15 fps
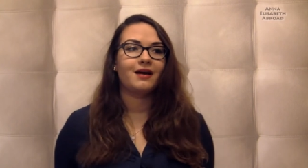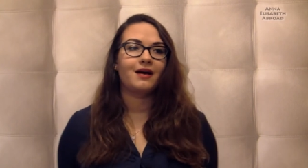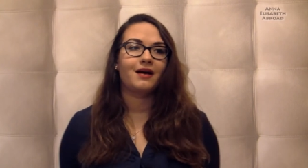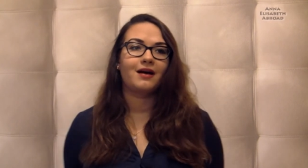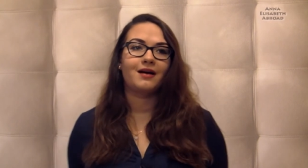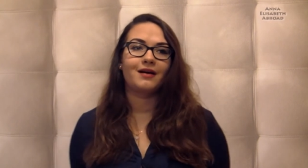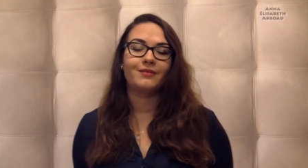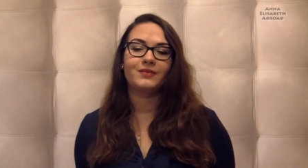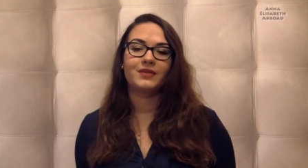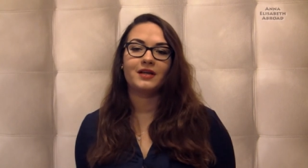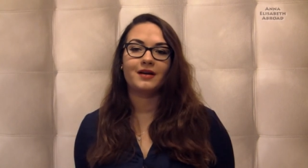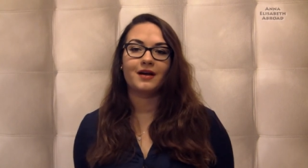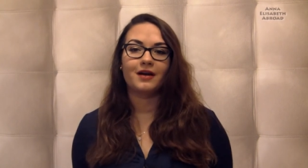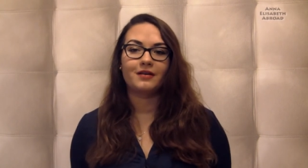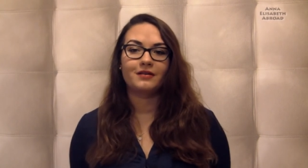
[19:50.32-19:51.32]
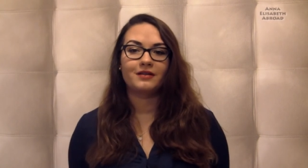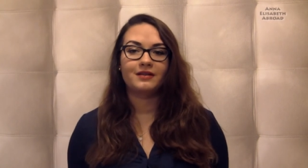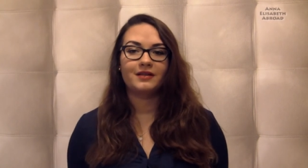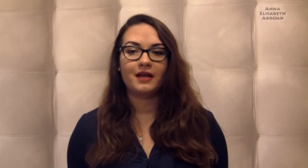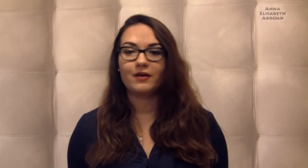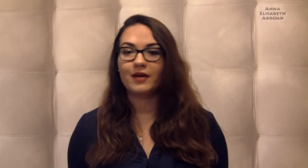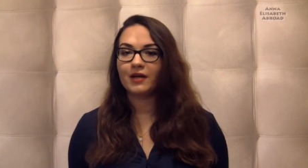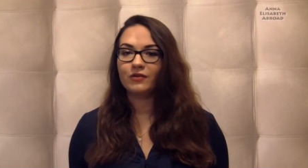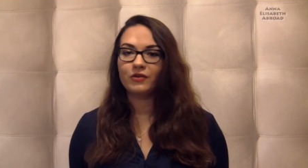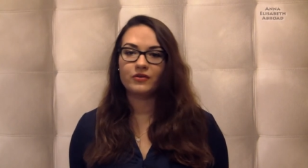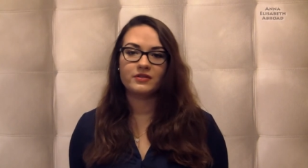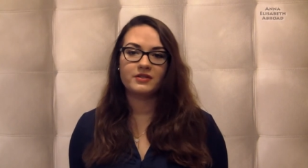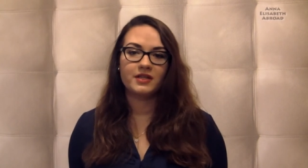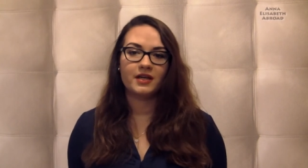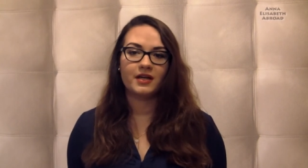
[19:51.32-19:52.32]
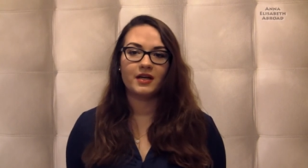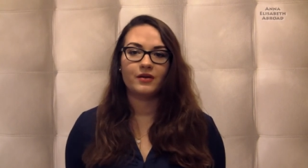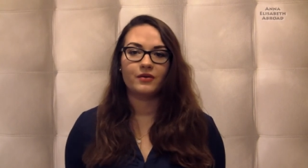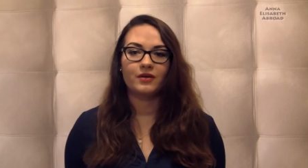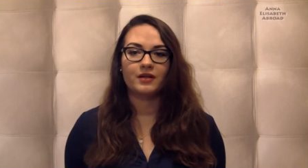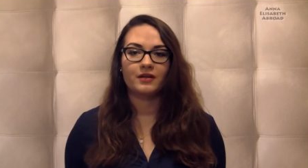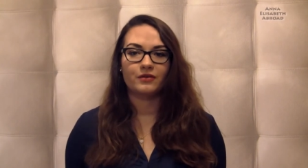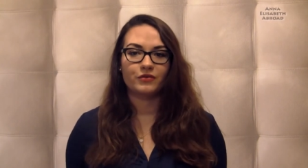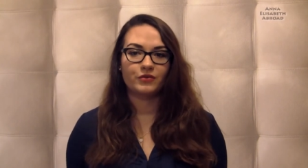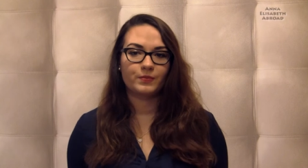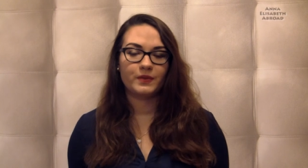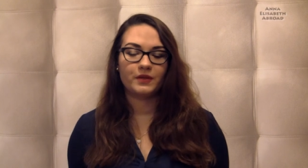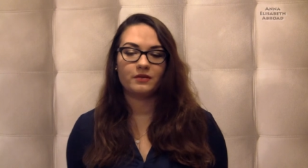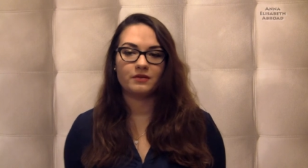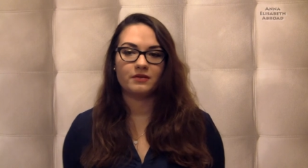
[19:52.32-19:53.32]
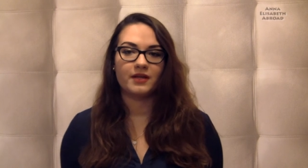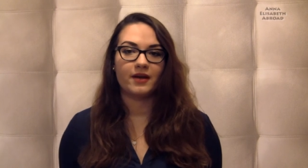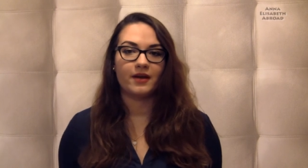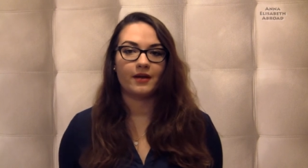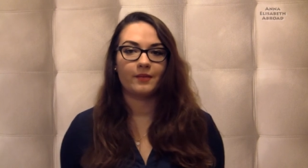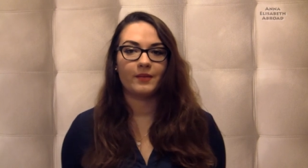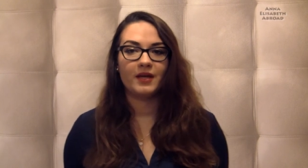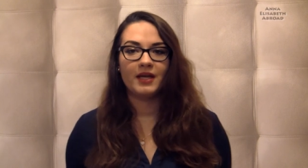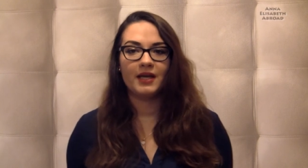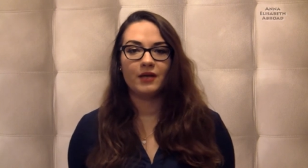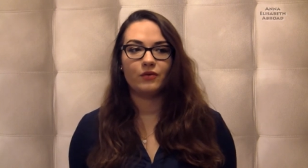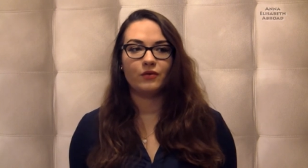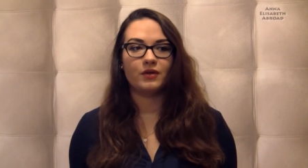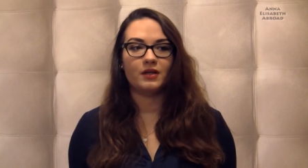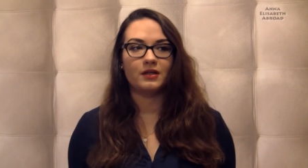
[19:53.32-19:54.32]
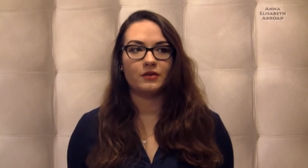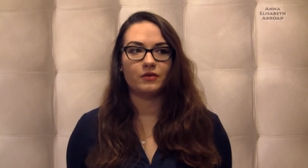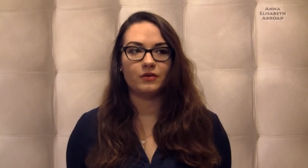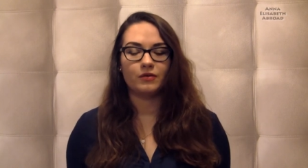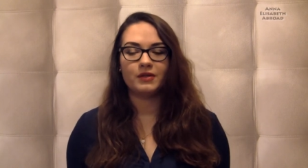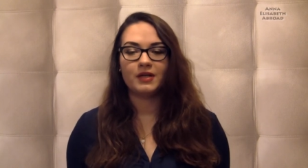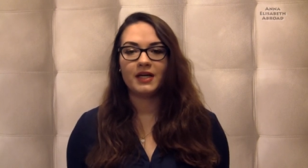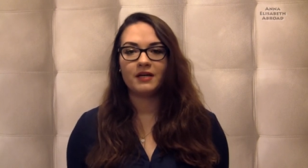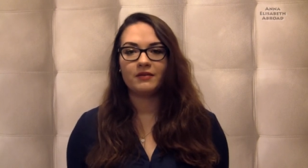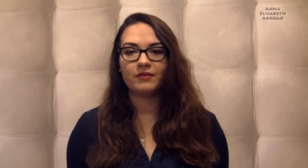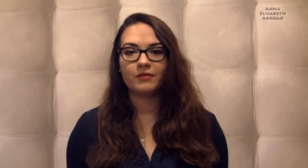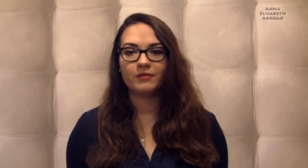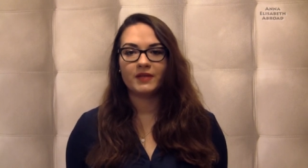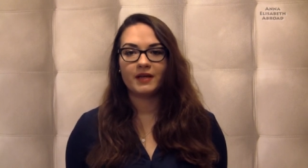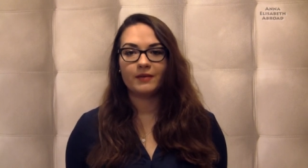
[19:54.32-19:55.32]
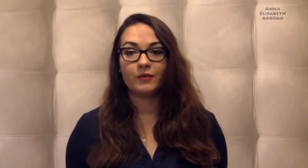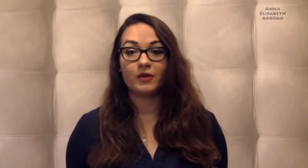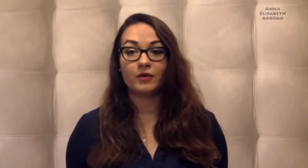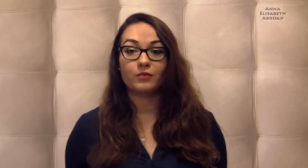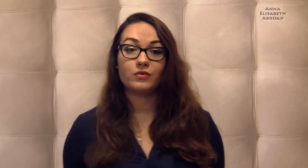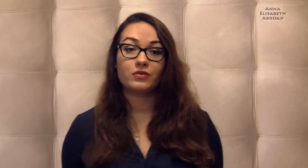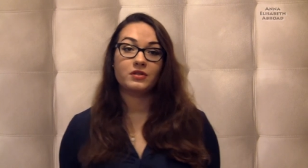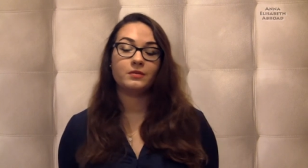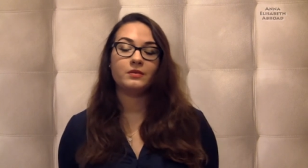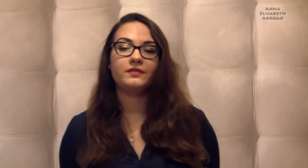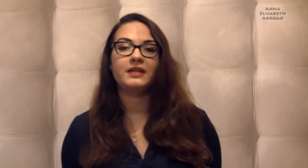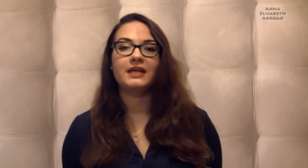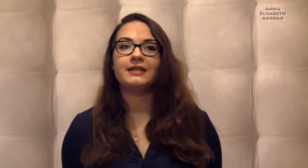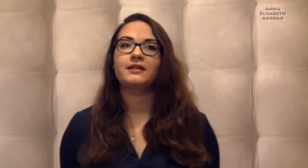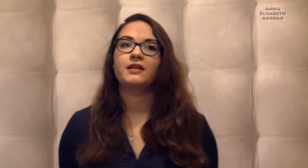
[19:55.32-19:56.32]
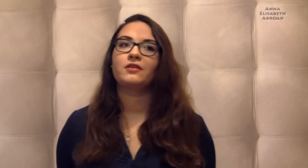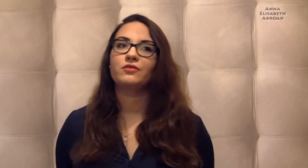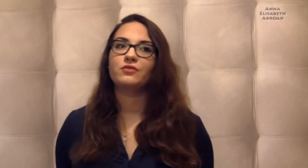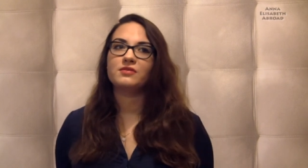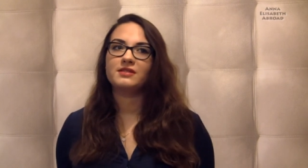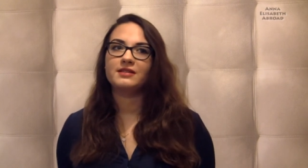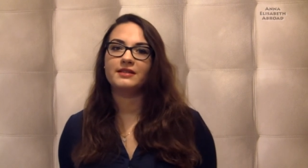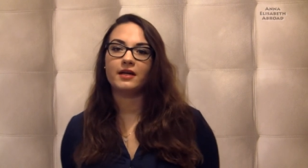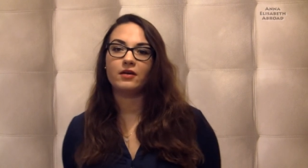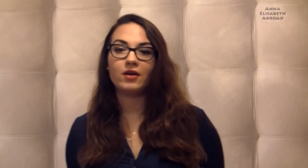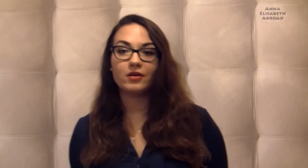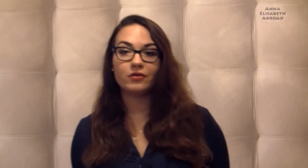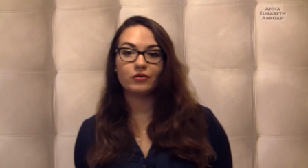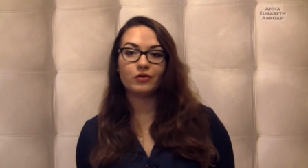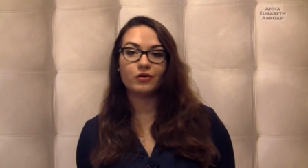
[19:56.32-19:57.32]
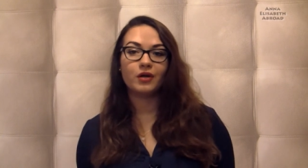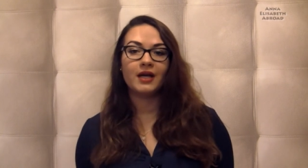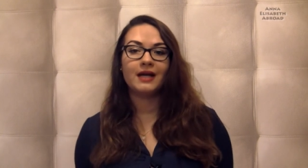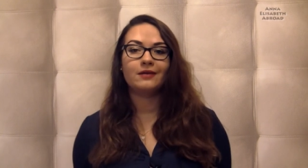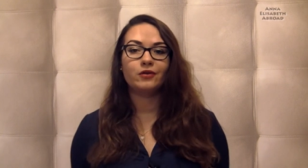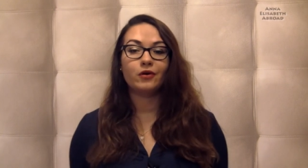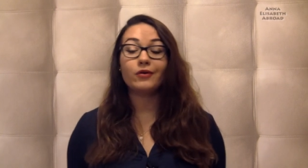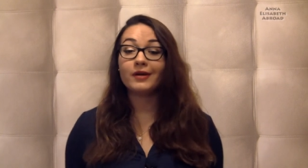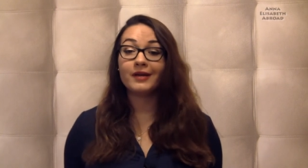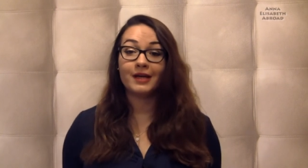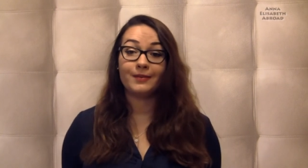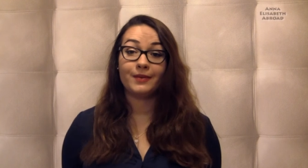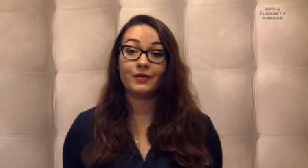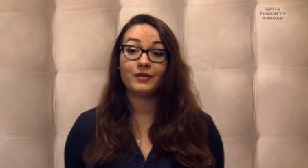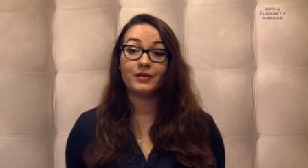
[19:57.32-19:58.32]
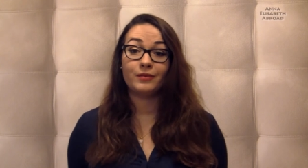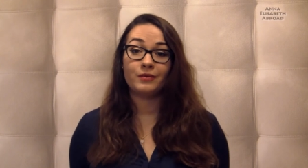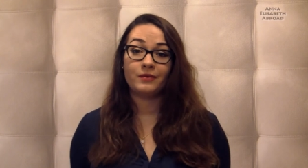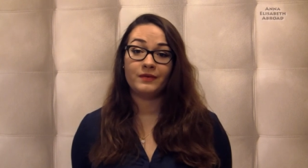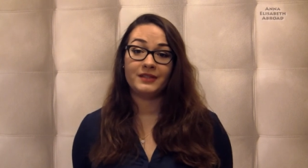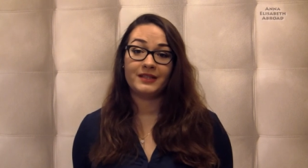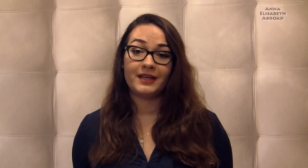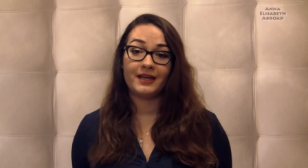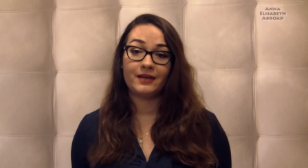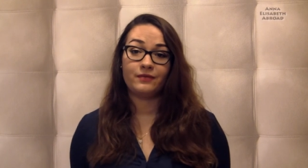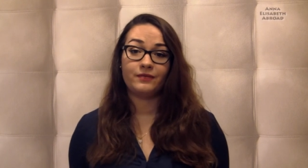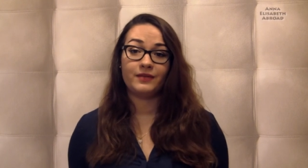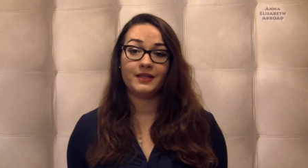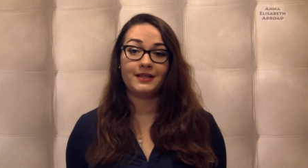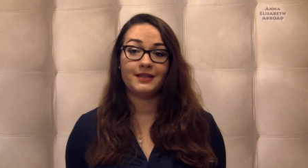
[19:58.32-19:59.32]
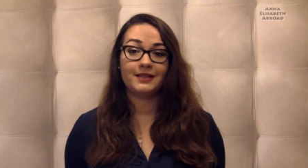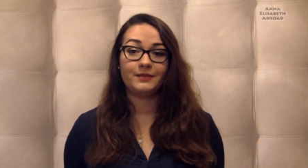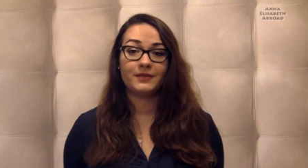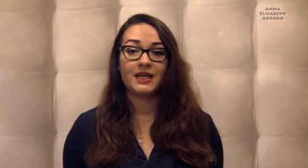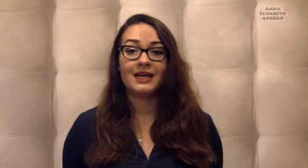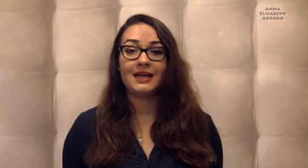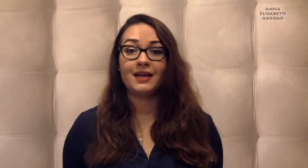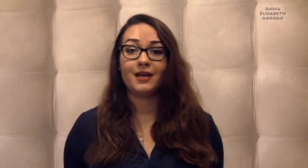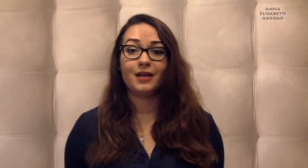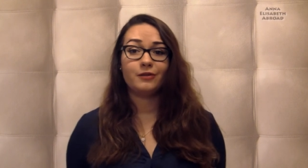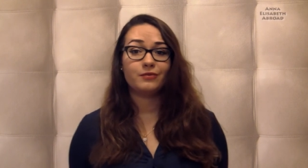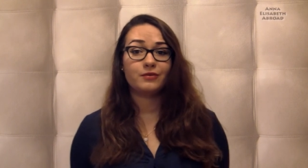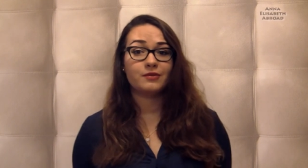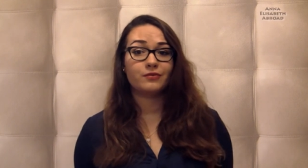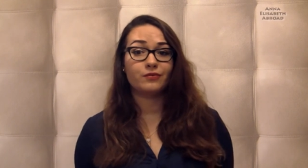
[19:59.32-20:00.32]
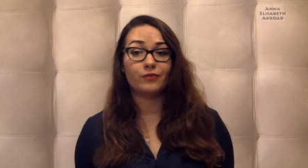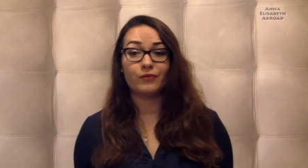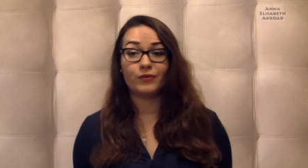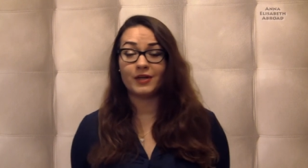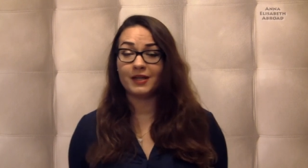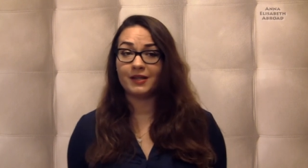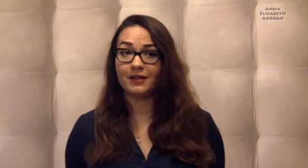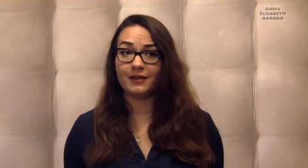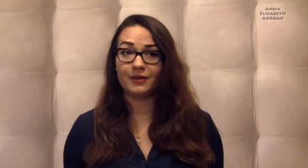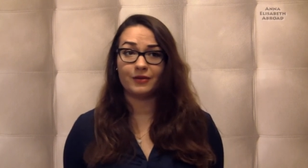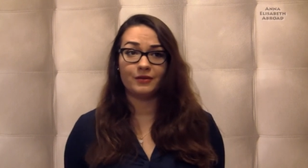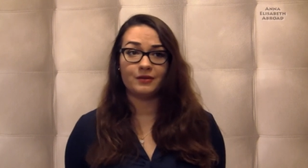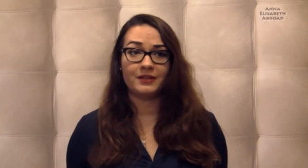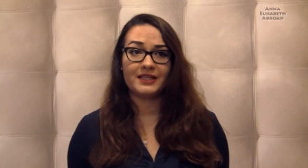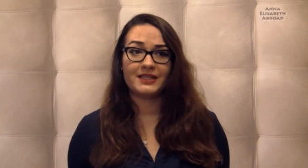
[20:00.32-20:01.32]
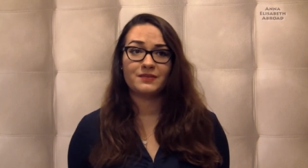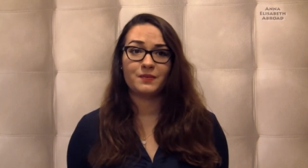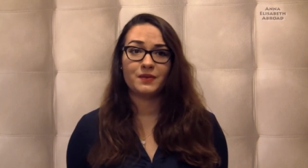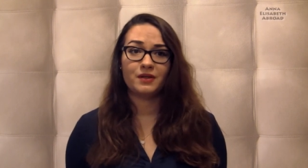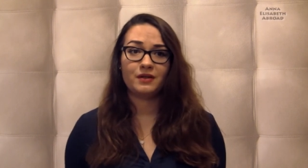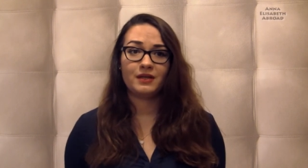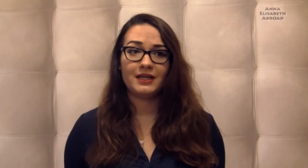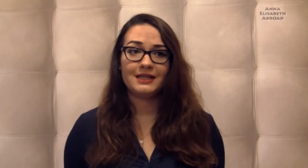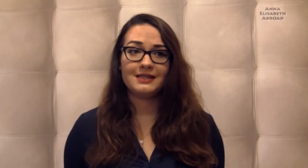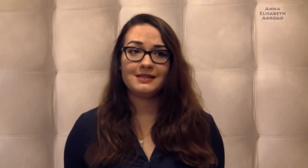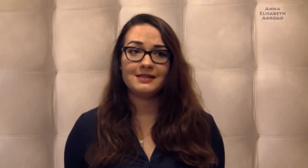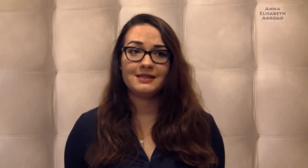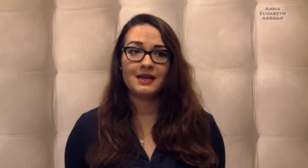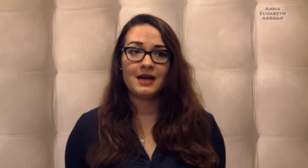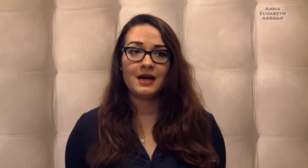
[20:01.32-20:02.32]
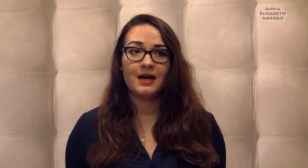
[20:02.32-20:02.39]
um, there are directors there. You can speak to them. You can you know learn from them. You can watch the movie, and then you see director talking about the movie they filmed. It was really cool experience,